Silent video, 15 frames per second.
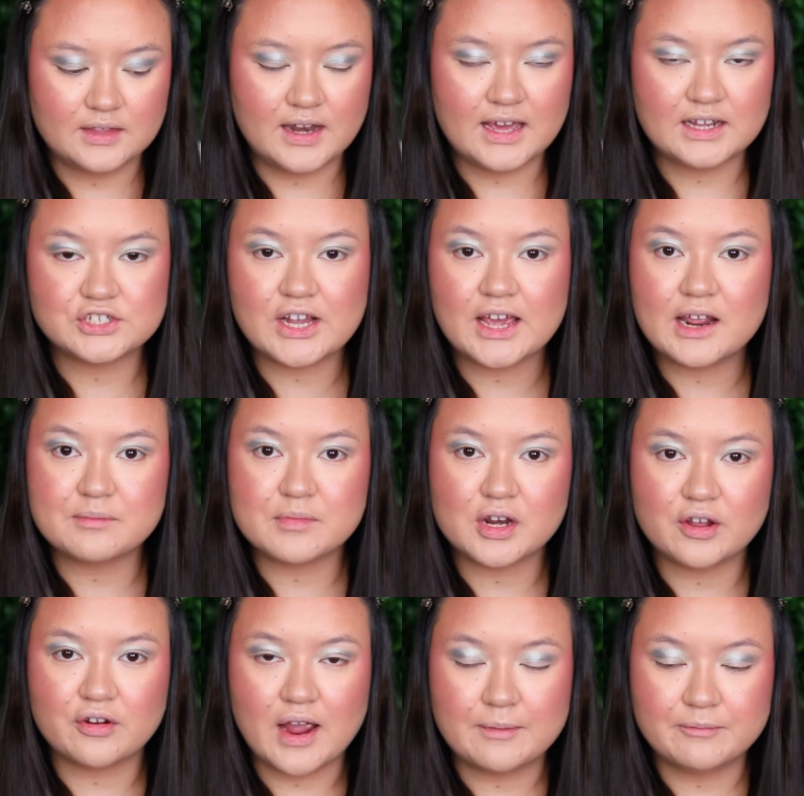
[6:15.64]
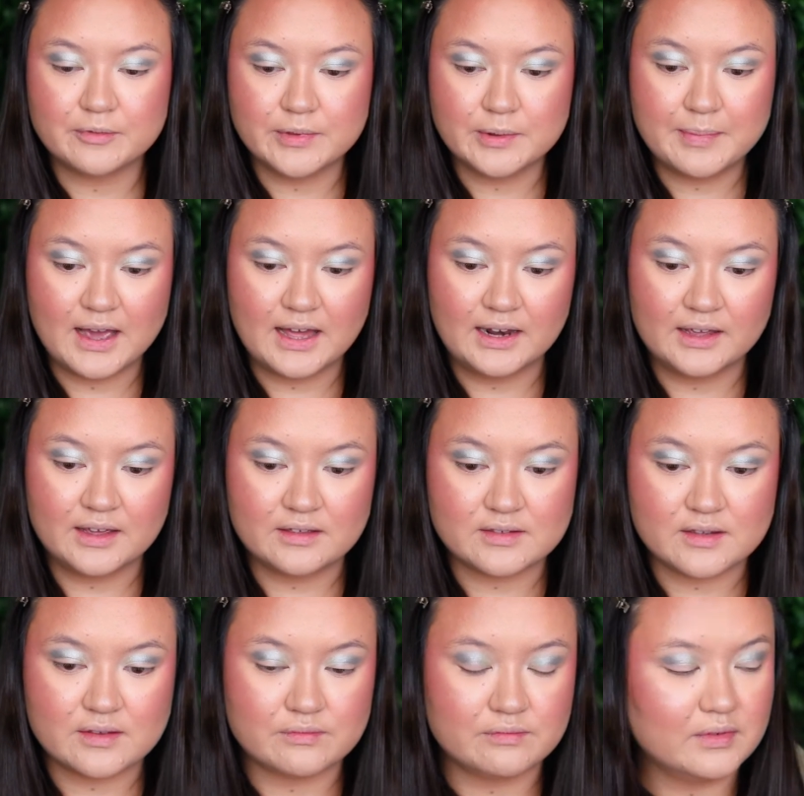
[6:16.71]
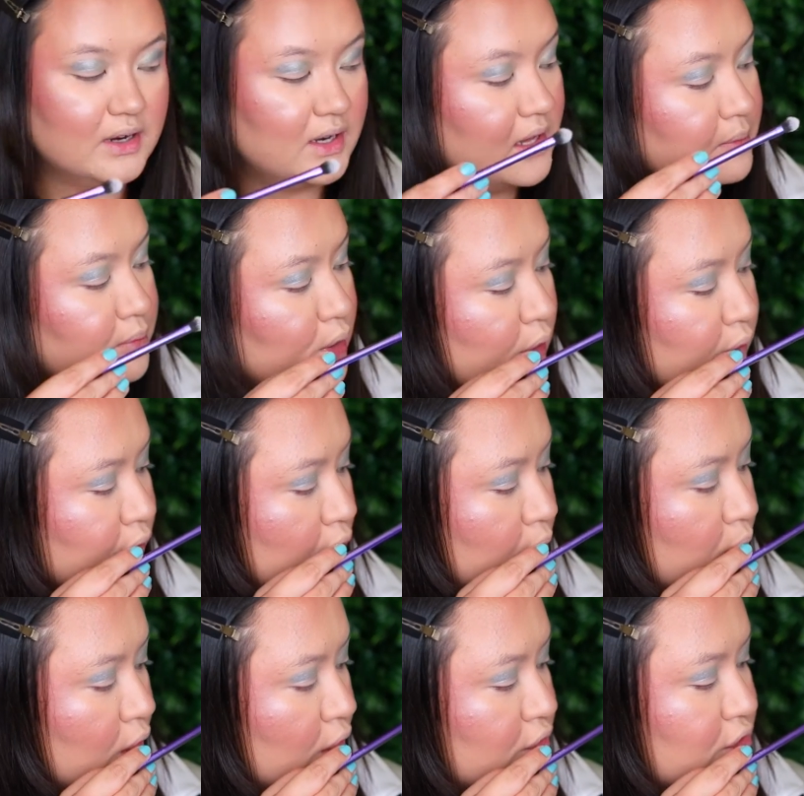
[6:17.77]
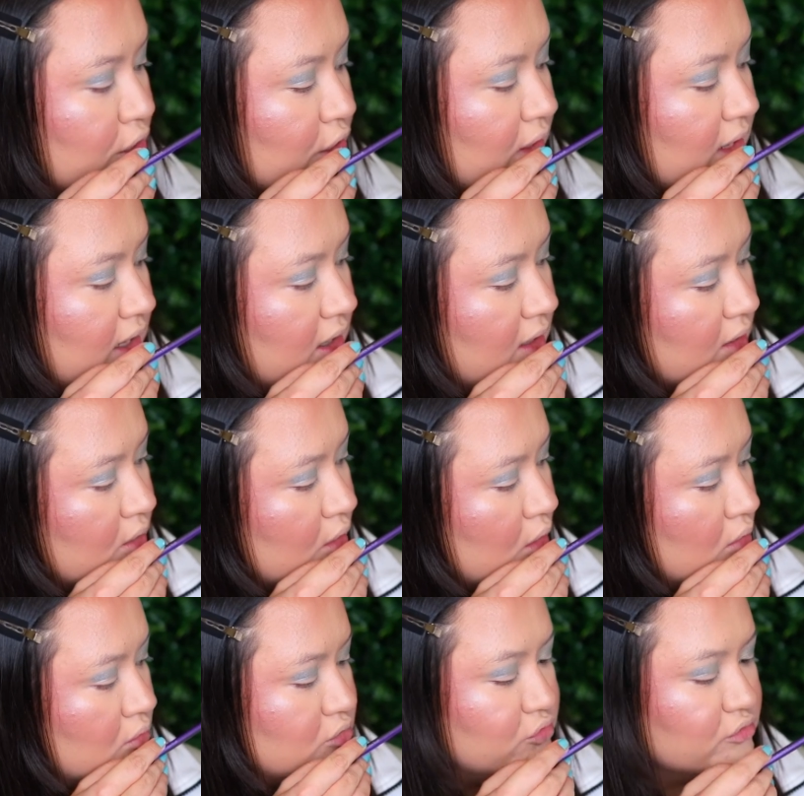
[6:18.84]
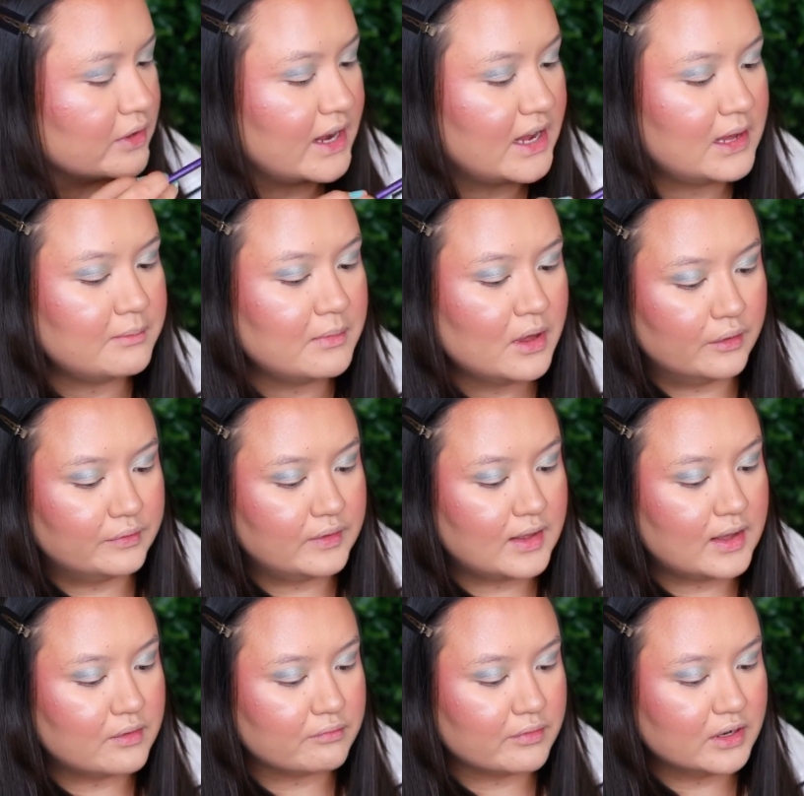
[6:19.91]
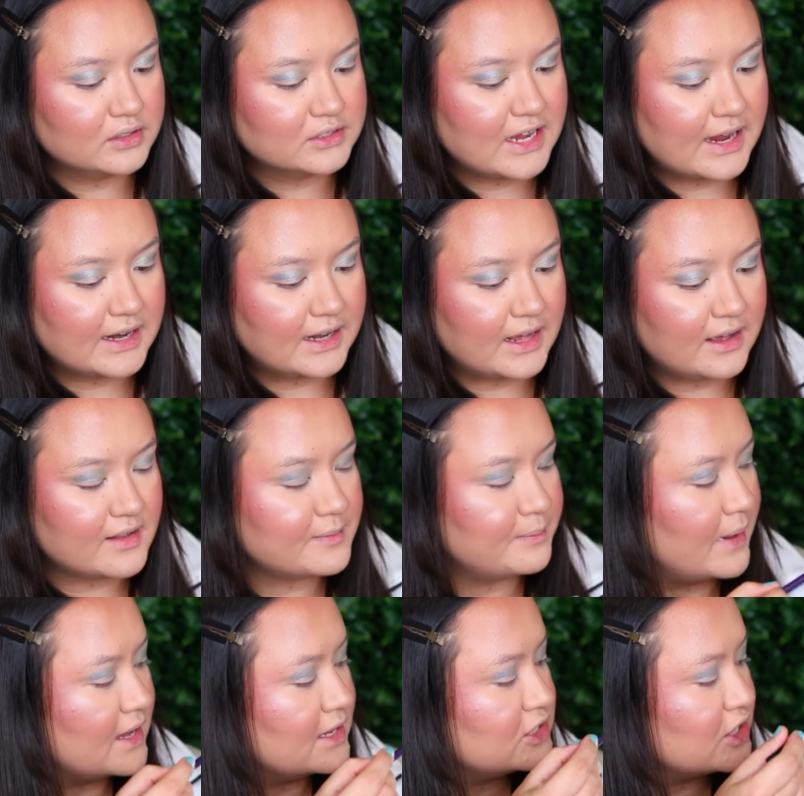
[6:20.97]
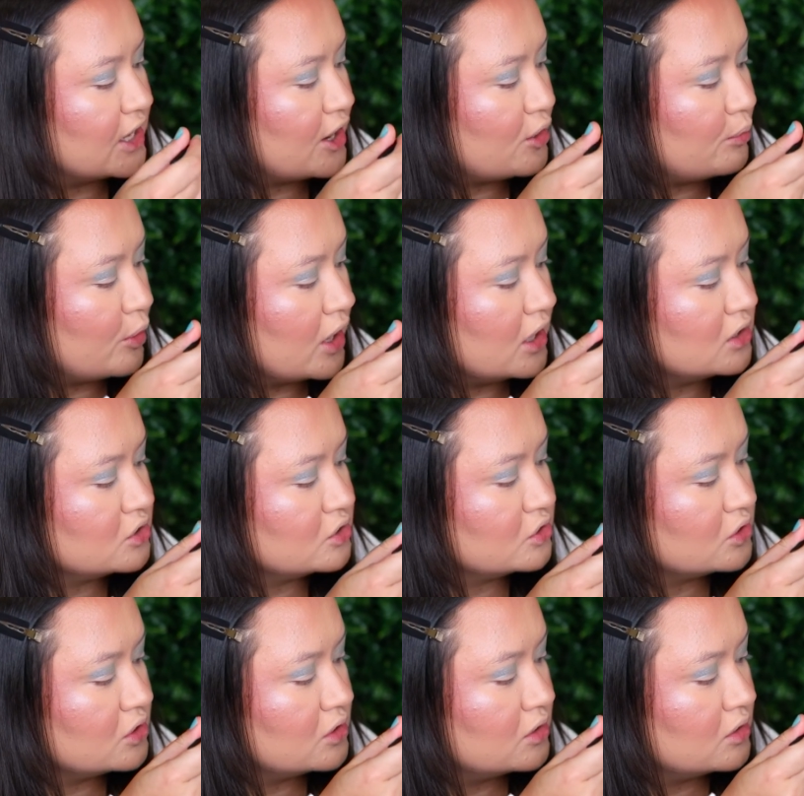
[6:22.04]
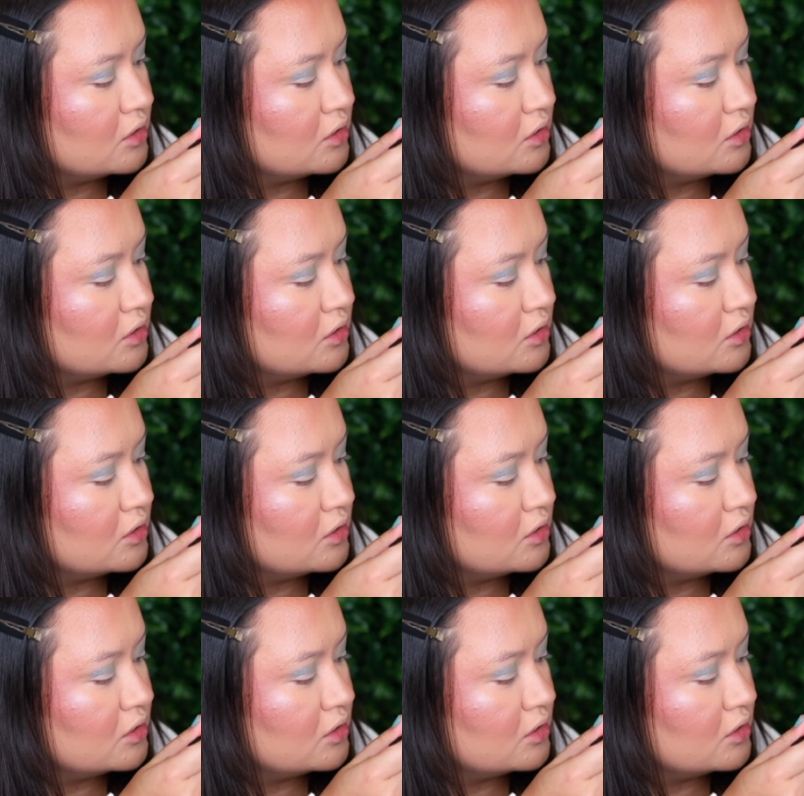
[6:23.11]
The next shade I'm going to grab from the palette is this really beautiful blue tone here called Dream on the Real Techniques Base Shadow Brush.